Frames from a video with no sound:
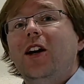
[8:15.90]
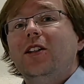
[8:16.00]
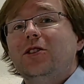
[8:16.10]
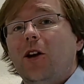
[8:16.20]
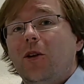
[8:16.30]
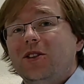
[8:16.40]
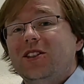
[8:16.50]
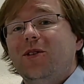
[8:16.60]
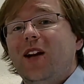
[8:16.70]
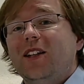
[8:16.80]
So
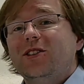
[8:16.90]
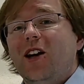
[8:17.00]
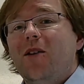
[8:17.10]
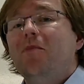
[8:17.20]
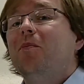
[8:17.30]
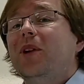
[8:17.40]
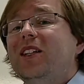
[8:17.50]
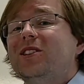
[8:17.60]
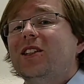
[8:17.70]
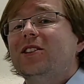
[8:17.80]
until next time,
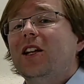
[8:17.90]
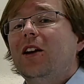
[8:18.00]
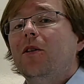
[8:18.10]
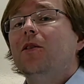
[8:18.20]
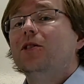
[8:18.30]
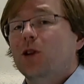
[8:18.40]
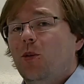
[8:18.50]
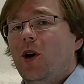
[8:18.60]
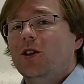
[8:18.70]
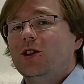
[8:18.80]
please continue to
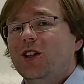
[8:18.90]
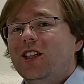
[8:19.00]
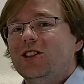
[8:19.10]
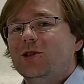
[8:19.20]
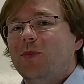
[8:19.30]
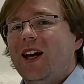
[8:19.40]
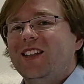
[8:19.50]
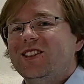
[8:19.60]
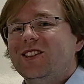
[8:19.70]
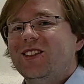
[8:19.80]
watch this
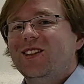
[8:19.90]
space.